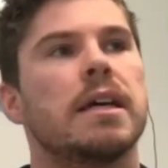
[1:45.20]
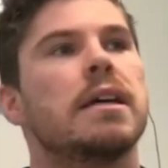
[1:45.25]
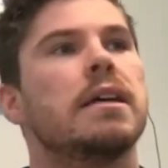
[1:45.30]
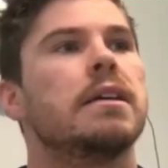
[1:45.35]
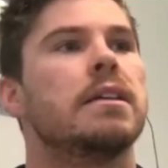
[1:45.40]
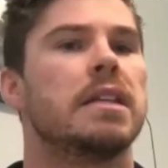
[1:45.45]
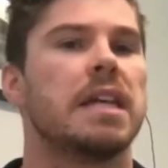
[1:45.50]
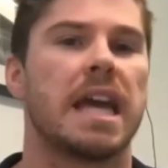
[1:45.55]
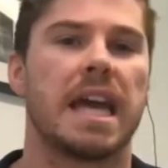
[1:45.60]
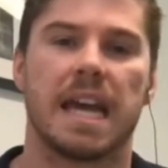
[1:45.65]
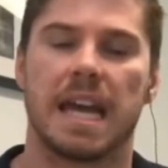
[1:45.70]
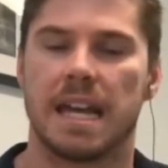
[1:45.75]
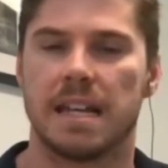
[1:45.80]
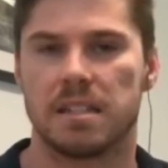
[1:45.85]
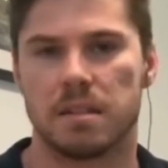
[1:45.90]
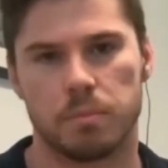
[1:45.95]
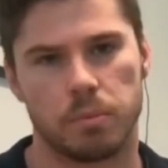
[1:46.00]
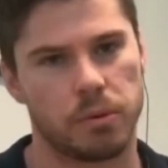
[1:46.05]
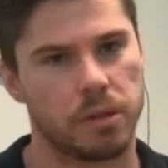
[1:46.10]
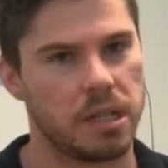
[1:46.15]
your hands are
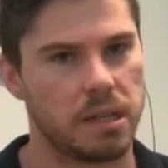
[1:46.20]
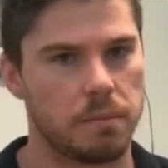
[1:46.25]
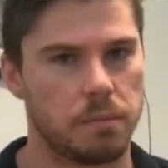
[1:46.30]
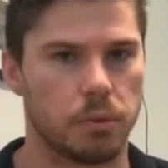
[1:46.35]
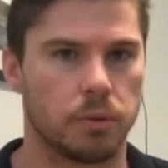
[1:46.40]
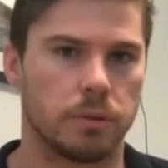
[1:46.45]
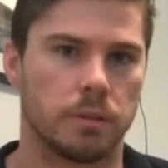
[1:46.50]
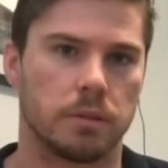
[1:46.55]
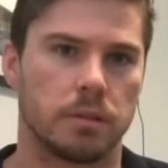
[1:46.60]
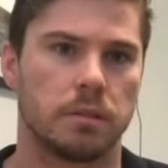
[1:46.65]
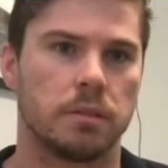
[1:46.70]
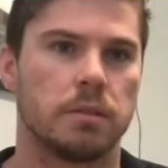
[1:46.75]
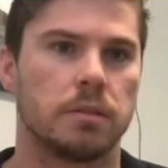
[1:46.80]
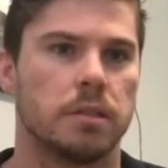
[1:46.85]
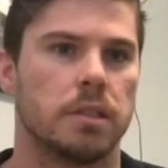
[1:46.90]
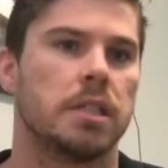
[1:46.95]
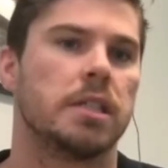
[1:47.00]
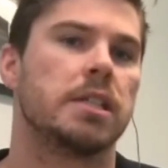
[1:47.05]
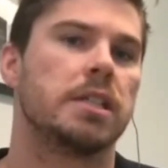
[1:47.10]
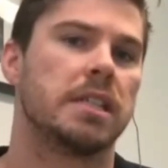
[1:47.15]
pretty important.
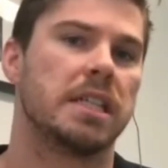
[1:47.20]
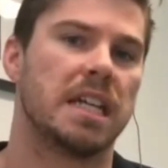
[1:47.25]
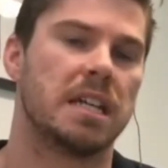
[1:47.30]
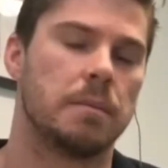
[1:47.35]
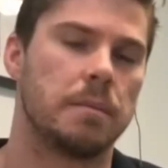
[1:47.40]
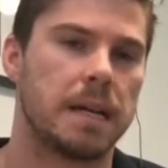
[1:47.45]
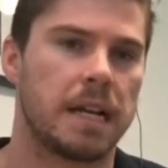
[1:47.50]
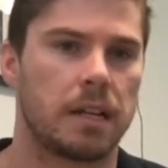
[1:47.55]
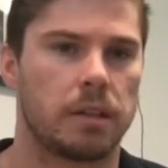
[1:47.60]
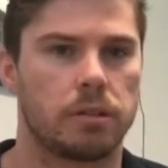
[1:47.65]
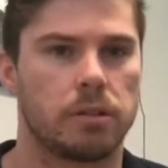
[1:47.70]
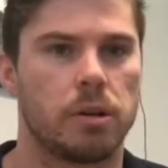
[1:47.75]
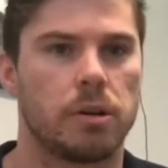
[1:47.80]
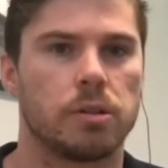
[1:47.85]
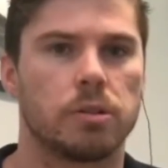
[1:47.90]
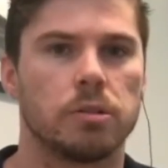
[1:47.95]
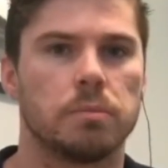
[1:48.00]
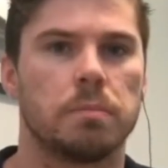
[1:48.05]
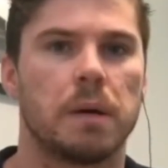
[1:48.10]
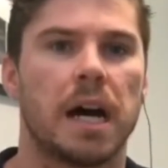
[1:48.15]
You need to be able to throw a
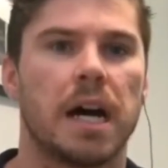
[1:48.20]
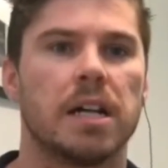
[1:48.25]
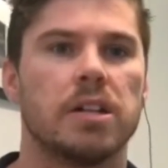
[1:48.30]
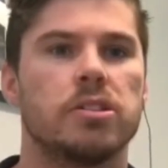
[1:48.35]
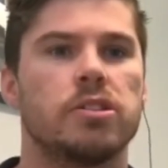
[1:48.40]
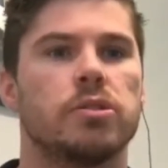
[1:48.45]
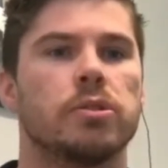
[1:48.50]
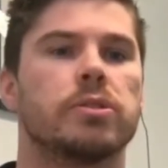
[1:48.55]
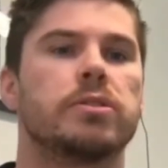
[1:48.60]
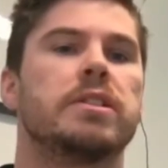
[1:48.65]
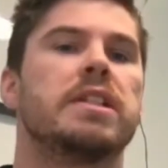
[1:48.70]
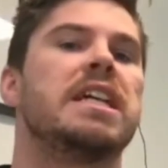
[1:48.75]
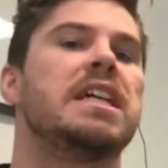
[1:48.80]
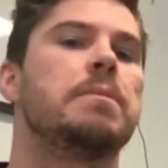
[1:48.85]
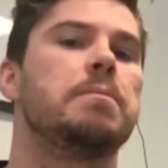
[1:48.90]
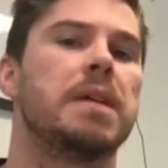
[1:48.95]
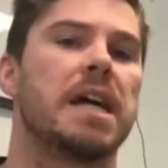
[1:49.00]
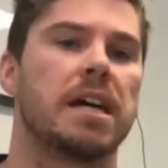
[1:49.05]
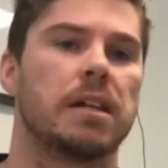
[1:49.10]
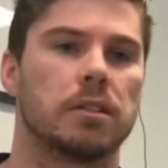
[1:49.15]
good punch. You also need to
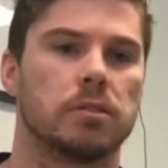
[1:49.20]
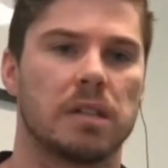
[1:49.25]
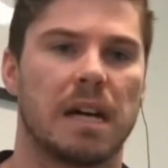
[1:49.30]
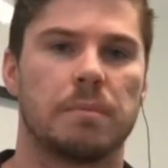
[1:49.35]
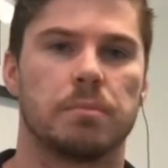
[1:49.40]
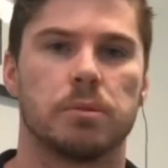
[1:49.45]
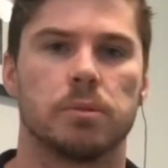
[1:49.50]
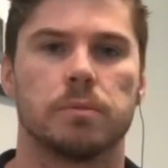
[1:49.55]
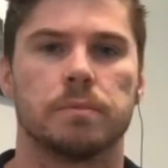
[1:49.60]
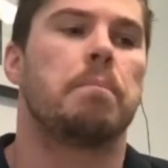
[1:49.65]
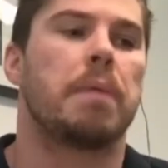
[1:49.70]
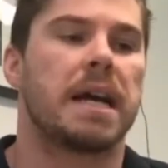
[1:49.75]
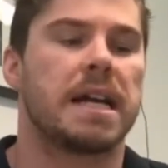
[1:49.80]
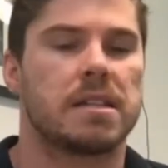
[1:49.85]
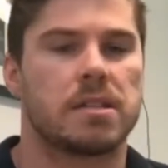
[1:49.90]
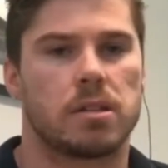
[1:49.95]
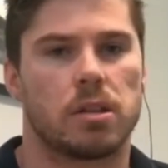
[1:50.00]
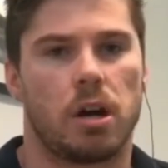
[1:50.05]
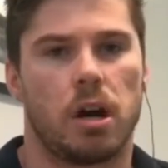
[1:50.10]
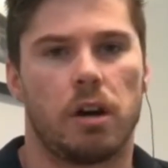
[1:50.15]
be able to grapple.
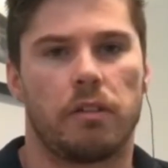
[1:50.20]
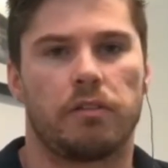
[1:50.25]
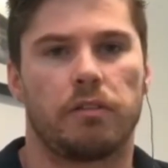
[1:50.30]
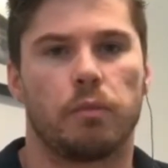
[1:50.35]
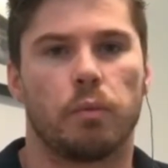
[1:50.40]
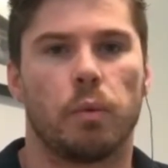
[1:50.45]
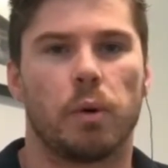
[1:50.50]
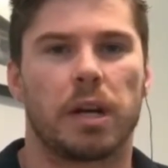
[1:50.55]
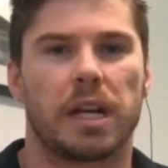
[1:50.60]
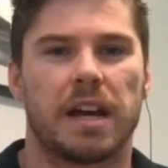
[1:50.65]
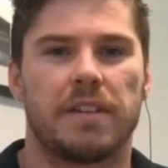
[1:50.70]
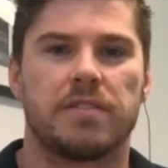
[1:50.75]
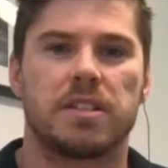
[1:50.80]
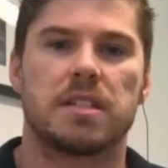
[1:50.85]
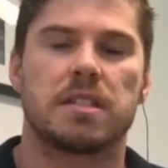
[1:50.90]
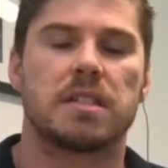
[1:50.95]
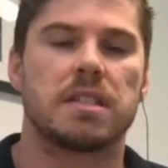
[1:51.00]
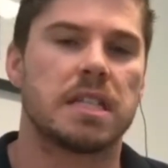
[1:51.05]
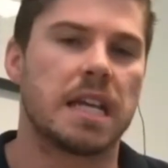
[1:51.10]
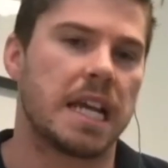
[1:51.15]
Based off what I've
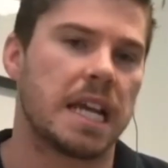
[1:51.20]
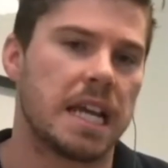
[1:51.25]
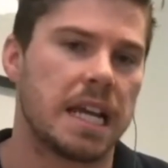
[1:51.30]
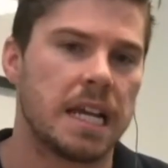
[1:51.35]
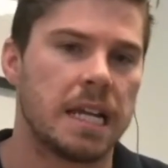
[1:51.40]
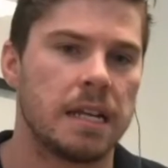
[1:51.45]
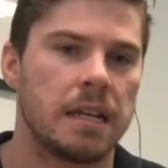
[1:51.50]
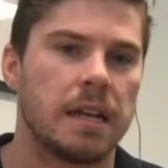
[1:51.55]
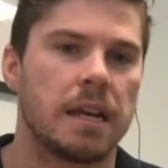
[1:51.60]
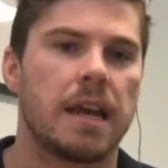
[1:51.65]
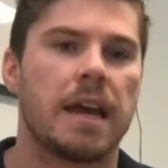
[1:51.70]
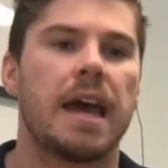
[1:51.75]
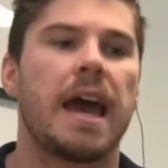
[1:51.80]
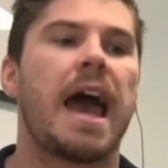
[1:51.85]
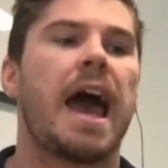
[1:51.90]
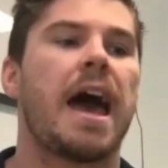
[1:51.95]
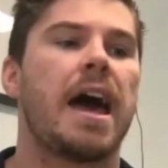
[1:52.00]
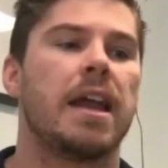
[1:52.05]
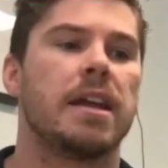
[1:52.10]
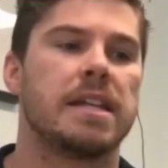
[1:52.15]
seen
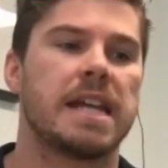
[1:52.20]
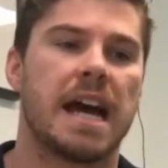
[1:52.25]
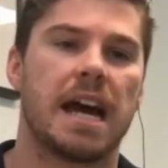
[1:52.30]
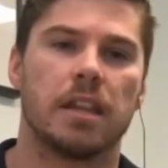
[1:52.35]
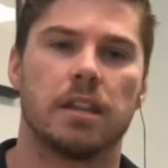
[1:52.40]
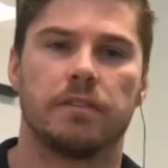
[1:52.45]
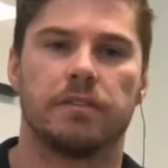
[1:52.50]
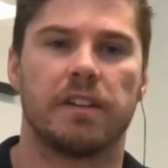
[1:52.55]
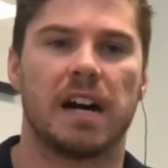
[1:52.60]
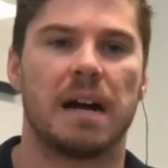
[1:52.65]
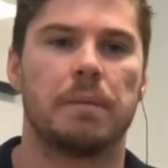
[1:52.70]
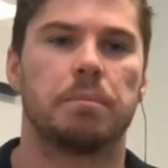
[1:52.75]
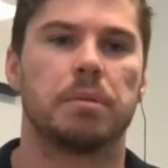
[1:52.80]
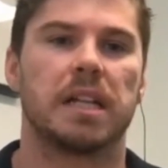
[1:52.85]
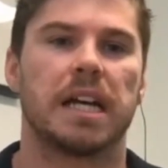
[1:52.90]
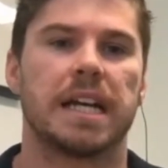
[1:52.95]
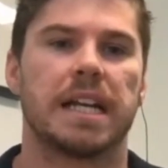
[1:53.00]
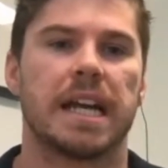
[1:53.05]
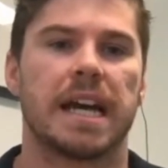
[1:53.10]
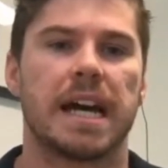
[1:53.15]
and how the fight
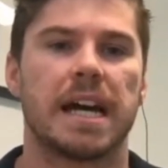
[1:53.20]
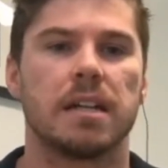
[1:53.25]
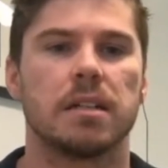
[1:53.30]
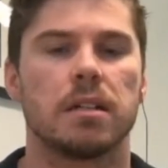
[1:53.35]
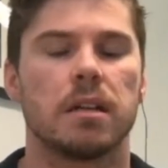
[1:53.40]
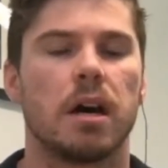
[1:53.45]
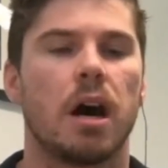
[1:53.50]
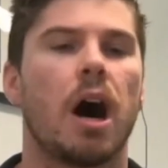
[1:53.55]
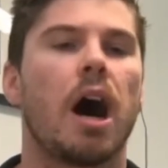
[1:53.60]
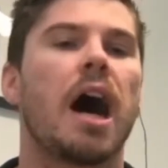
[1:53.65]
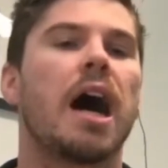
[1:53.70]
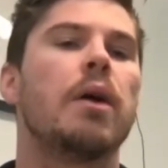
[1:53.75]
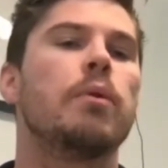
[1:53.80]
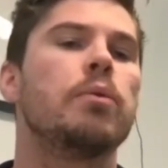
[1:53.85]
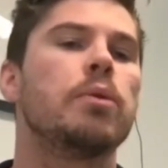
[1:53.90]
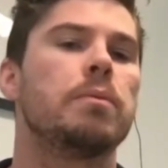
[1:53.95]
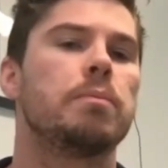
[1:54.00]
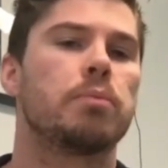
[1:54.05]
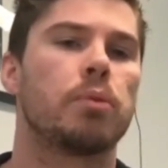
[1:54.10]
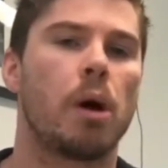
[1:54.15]
played out, I
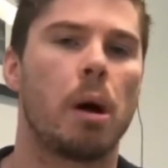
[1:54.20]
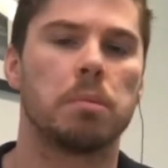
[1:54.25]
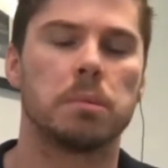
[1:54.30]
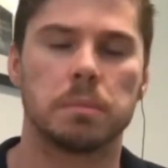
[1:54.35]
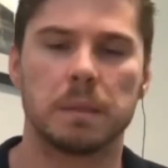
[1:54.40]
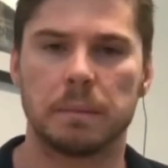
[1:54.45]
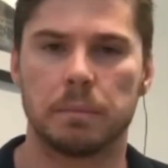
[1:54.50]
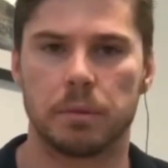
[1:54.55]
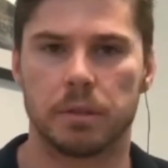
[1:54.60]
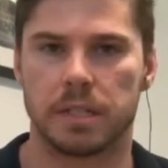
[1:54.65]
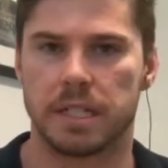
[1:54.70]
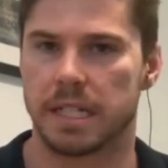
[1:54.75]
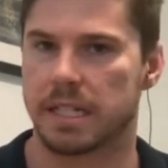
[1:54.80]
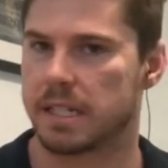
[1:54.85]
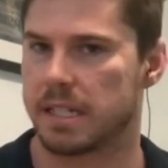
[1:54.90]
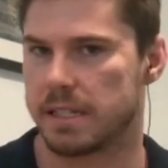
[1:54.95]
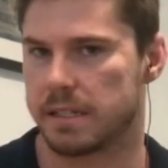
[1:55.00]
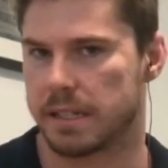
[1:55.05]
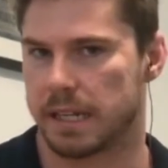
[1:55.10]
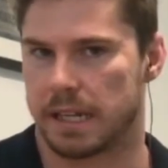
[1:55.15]
would probably predict
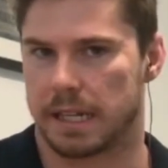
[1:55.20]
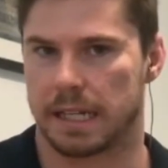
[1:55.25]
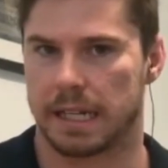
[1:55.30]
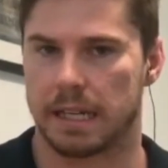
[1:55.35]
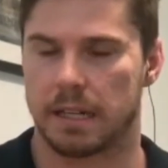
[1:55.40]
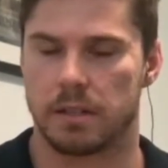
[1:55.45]
he's going to get a